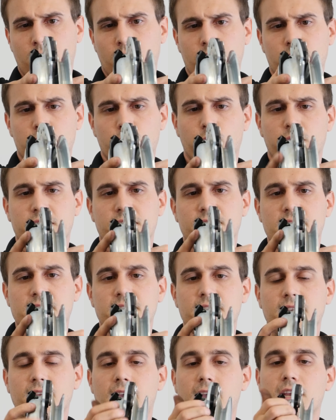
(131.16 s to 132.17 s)
So when it's
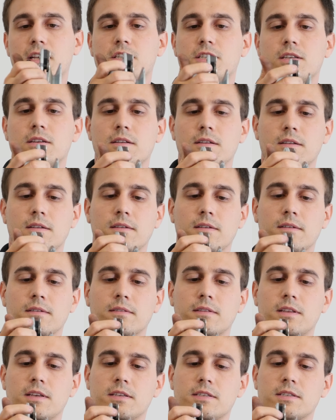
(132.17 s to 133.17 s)
disengaged,
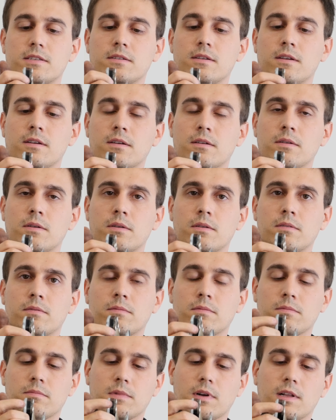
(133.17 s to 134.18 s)
this
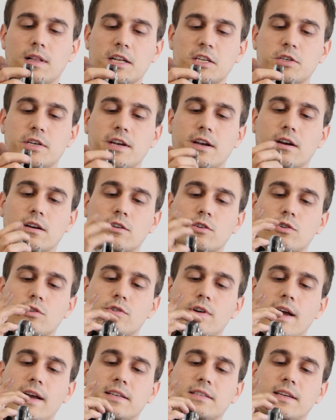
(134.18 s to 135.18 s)
clutch here
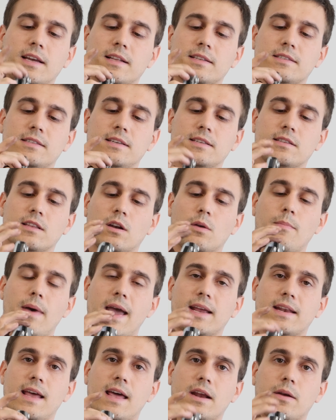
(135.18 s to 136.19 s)
drags against these little
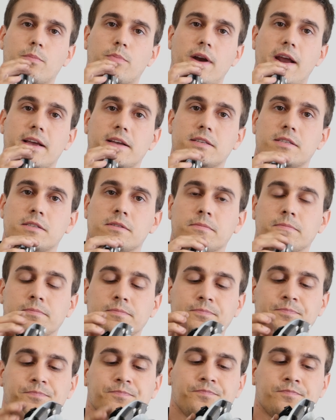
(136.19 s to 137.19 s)
magnetic brakes,
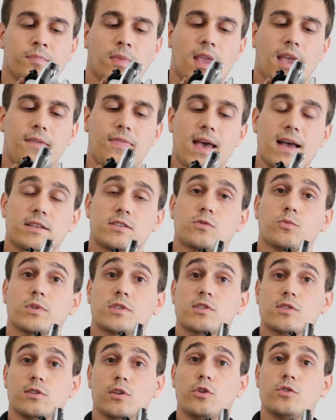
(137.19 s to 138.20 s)
and that's what
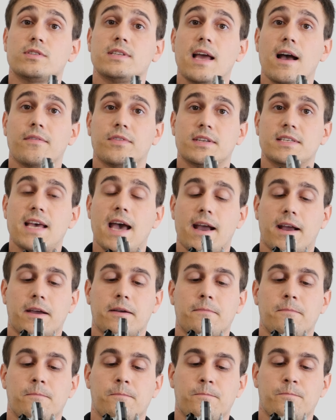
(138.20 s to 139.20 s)
slows down the deck.
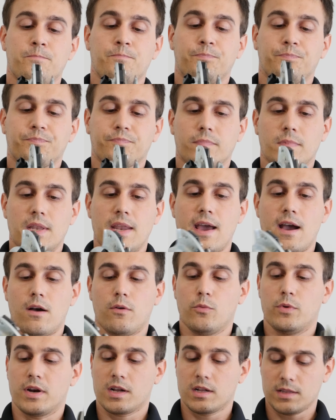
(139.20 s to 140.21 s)
Now
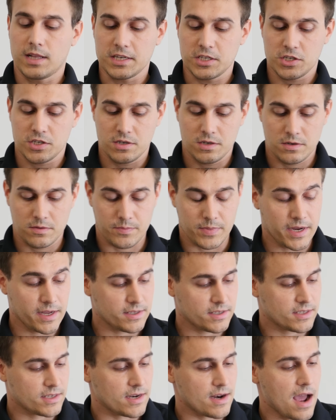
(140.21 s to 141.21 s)
when a clutch
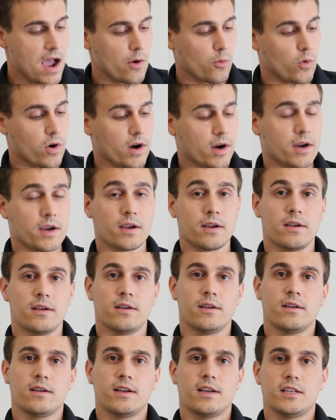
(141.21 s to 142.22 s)
begins to not work,
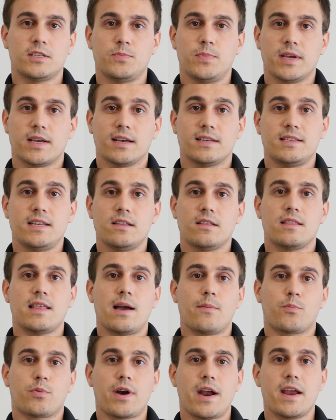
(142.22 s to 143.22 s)
it's because either
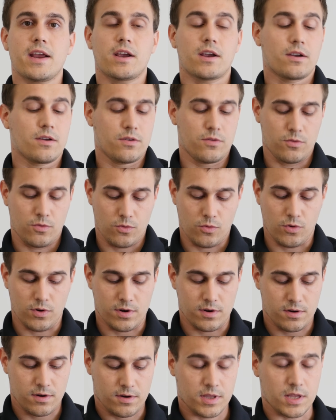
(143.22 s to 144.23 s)
that brake
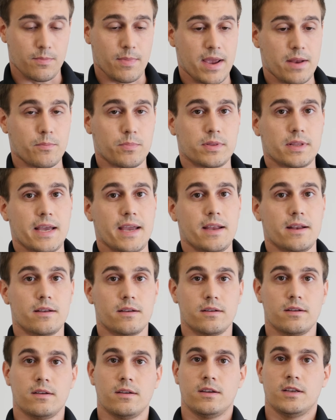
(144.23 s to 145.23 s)
or the main plate
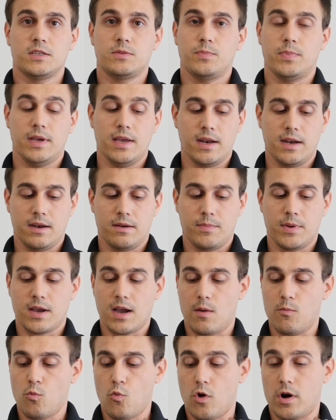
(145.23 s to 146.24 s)
is beginning to
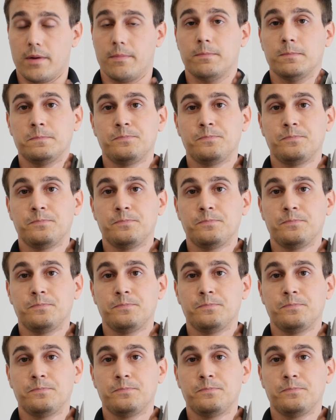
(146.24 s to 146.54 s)
become worn.